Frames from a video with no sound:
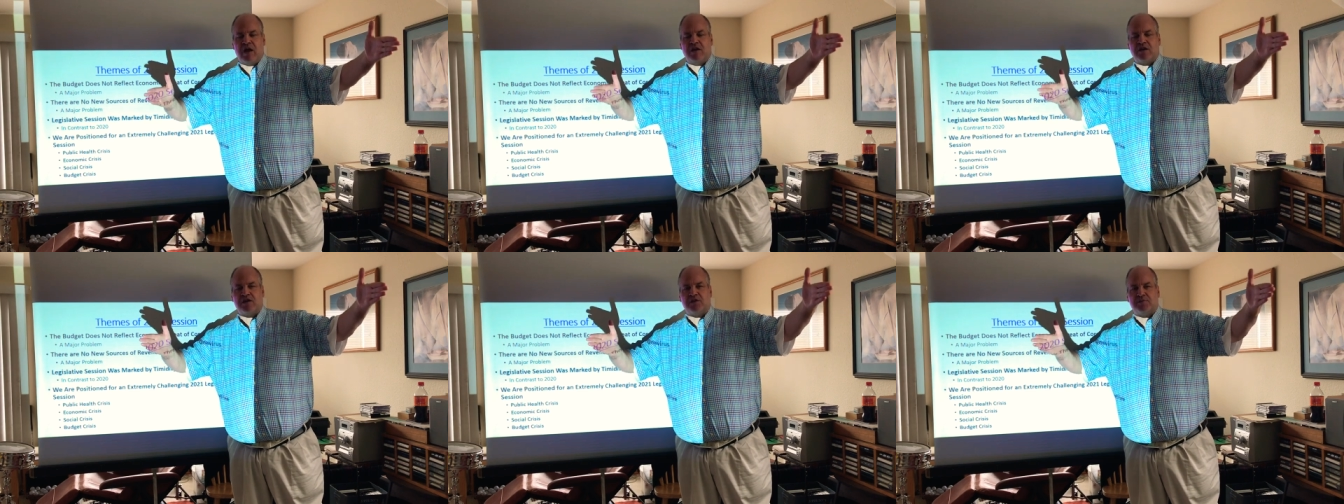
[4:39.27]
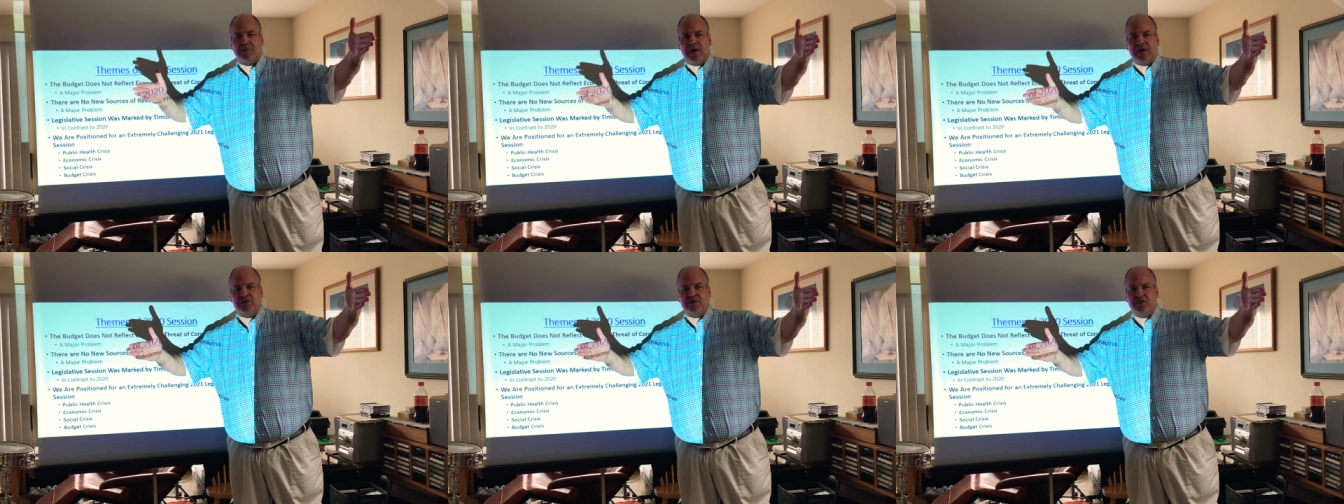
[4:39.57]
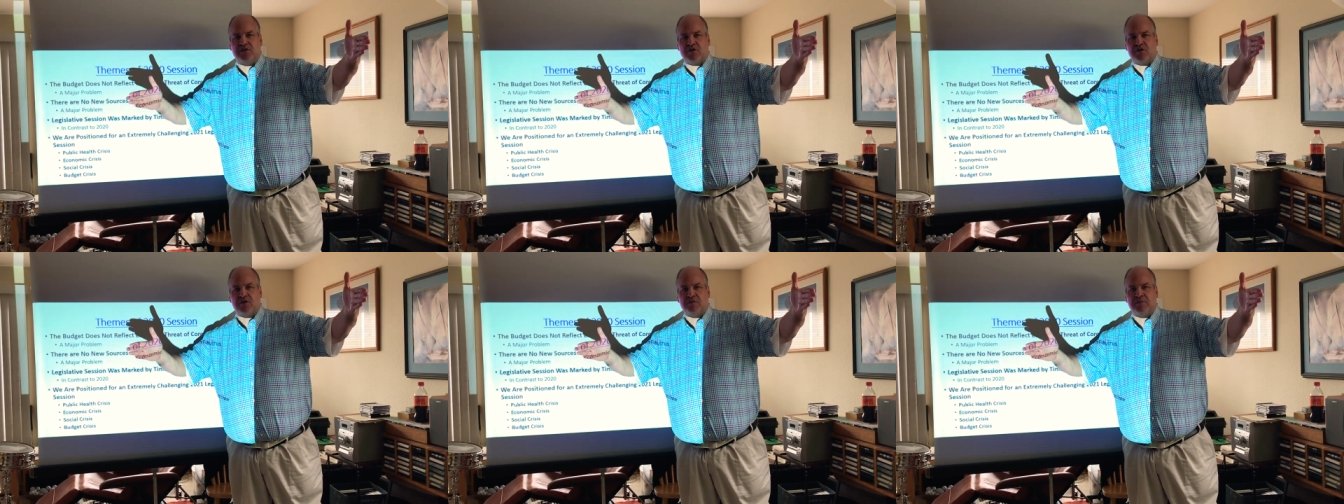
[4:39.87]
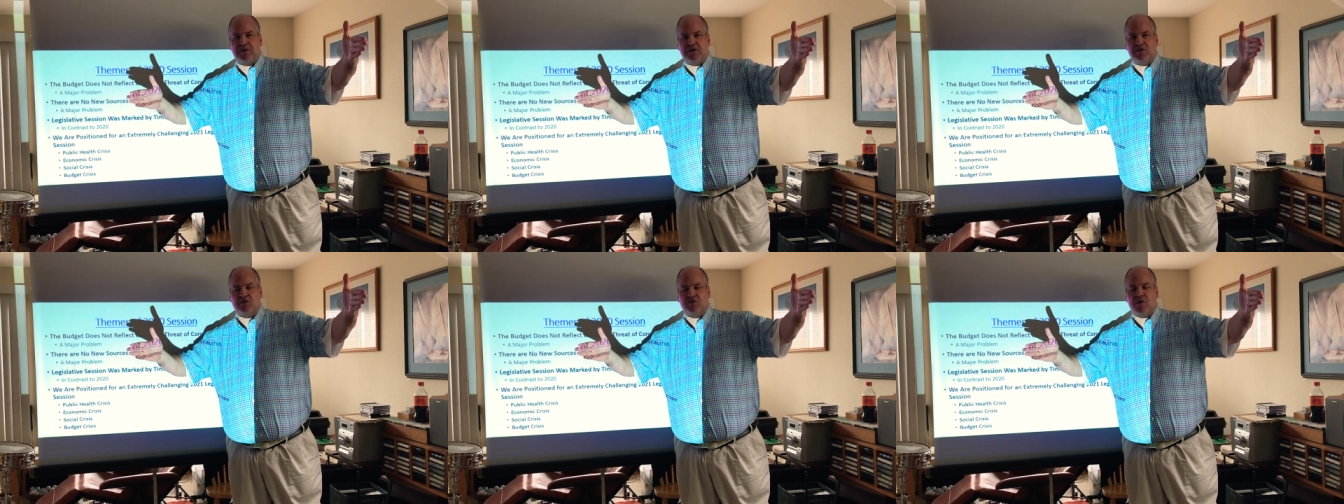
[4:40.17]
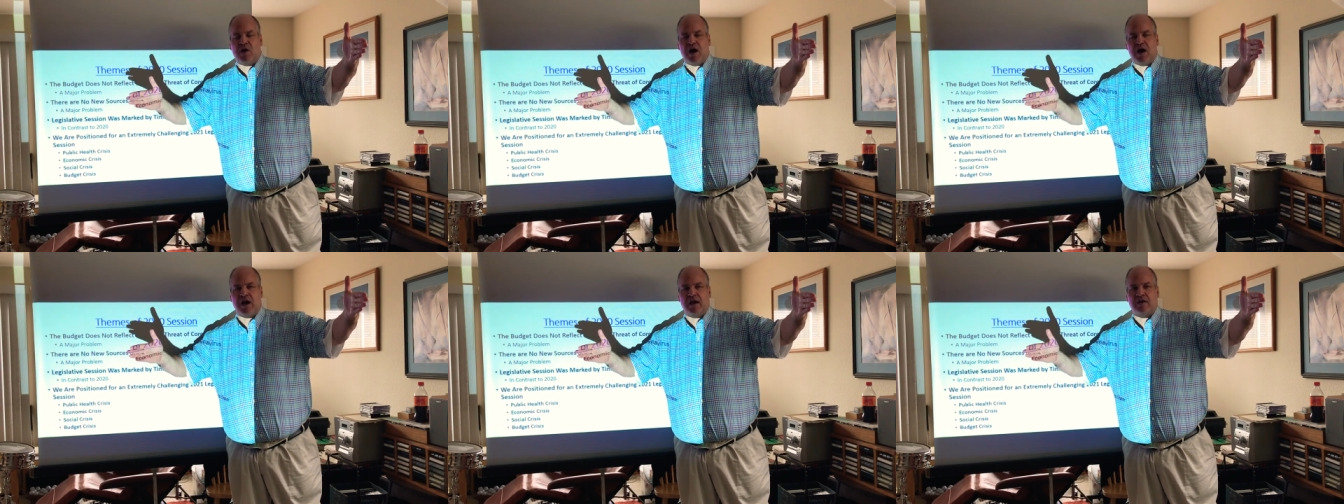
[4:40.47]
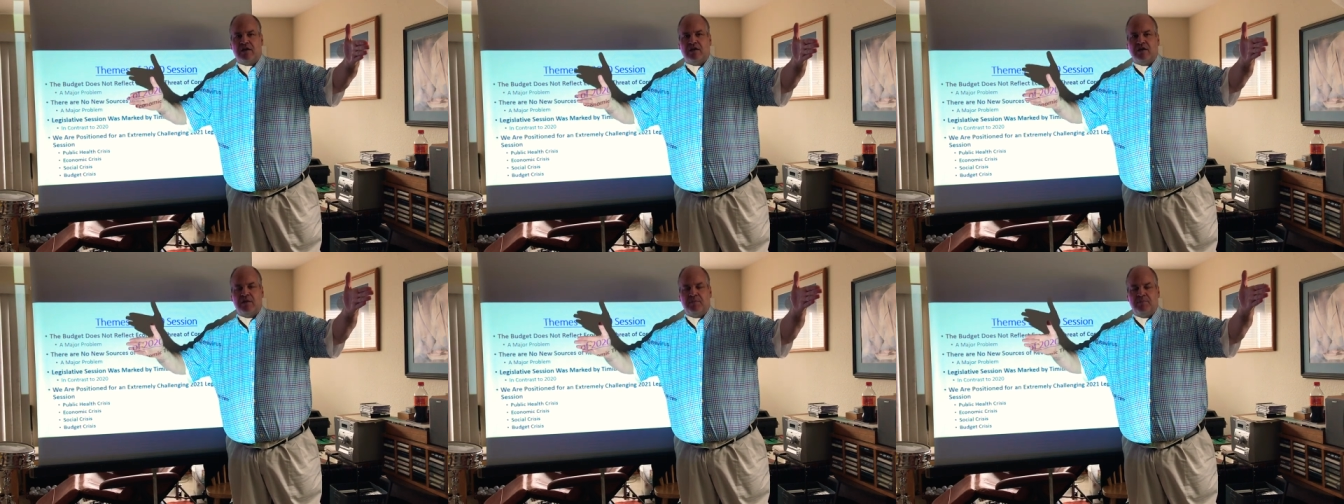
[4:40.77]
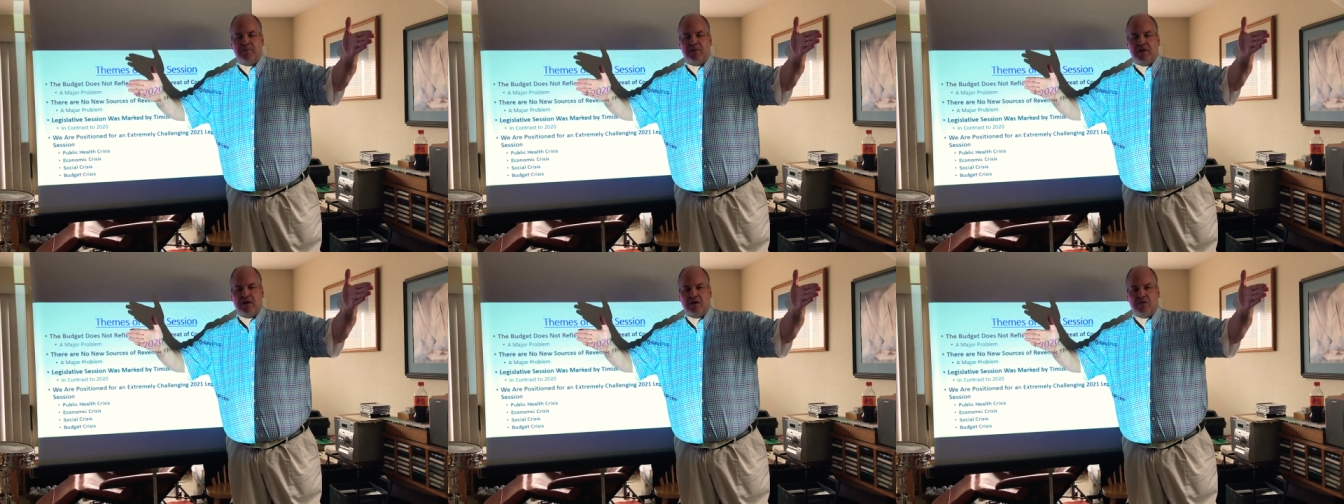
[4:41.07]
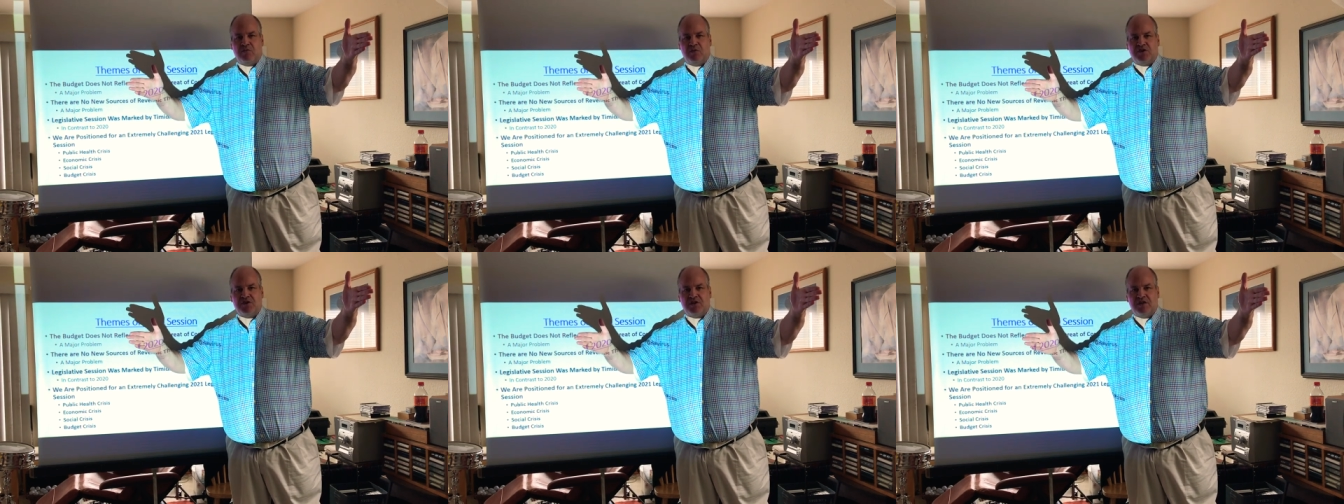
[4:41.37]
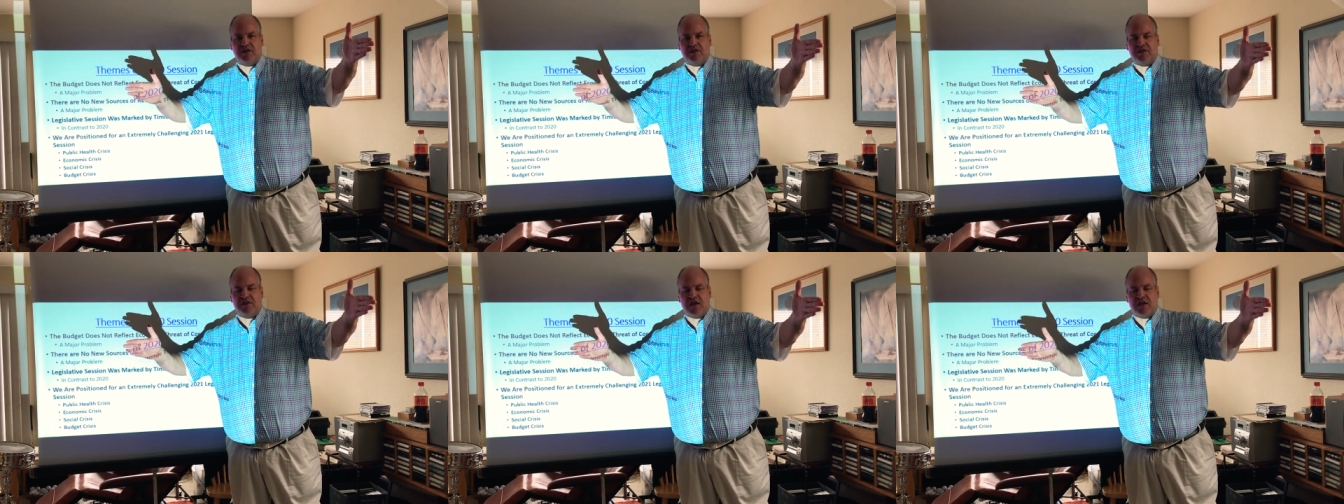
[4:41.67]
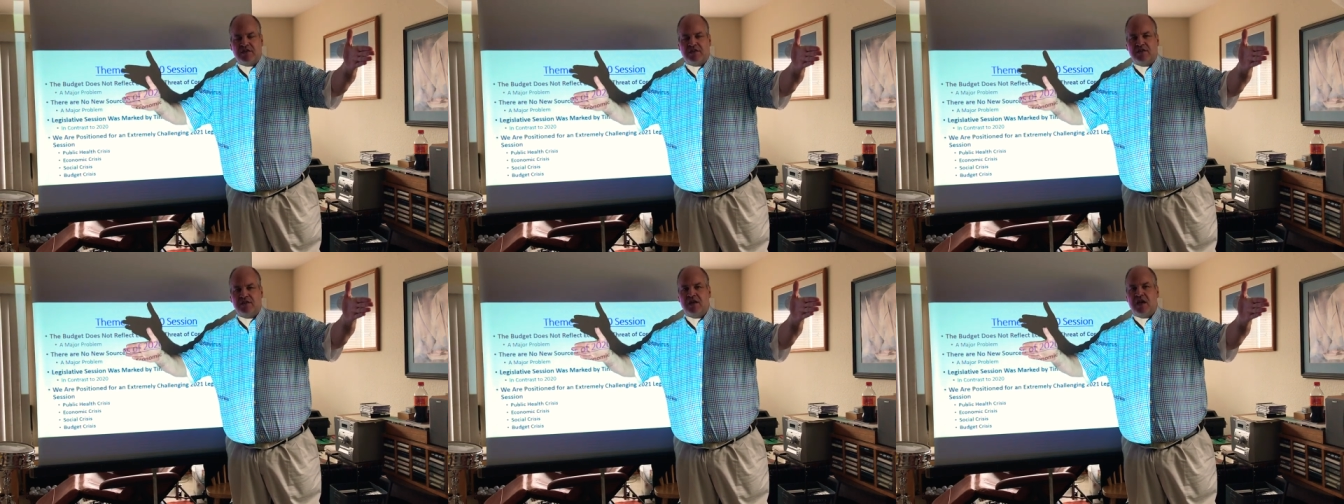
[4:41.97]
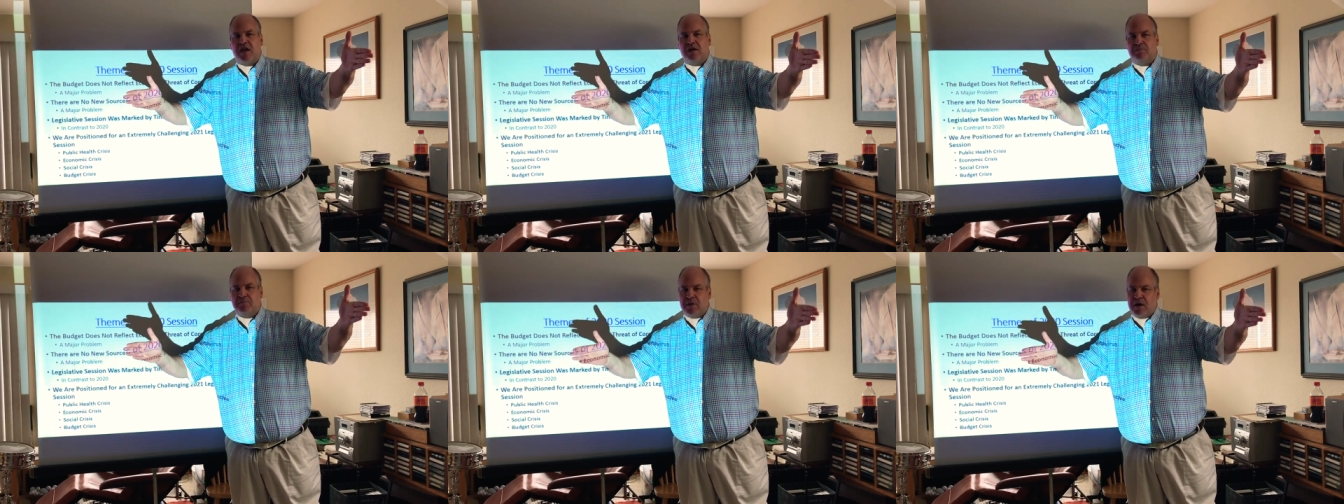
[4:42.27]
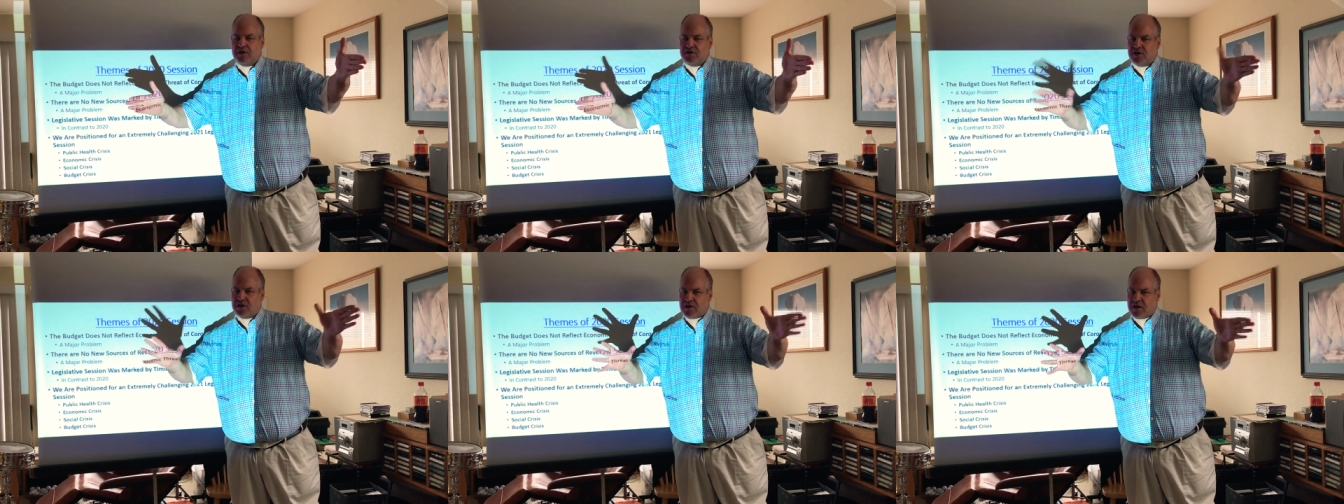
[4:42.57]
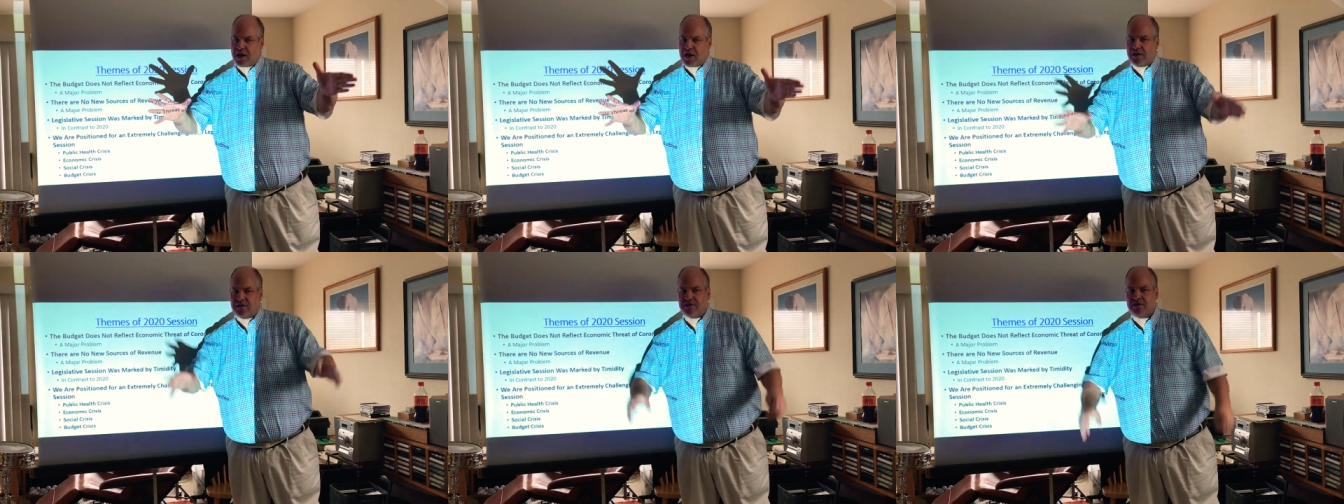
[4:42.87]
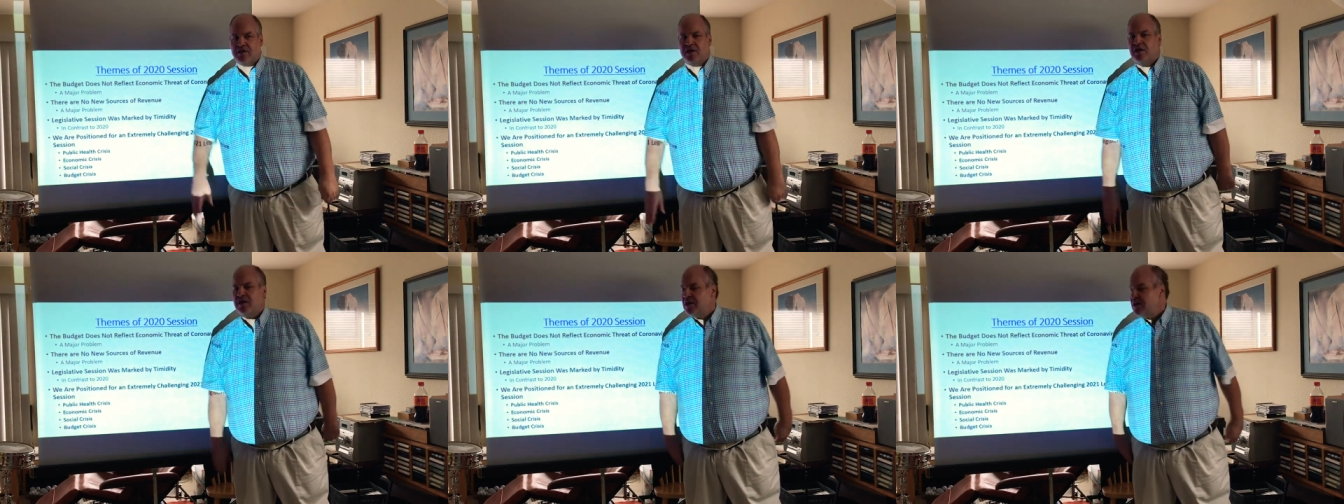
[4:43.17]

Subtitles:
and expenses are going to be too high in Olympia, which necessitate budget cuts.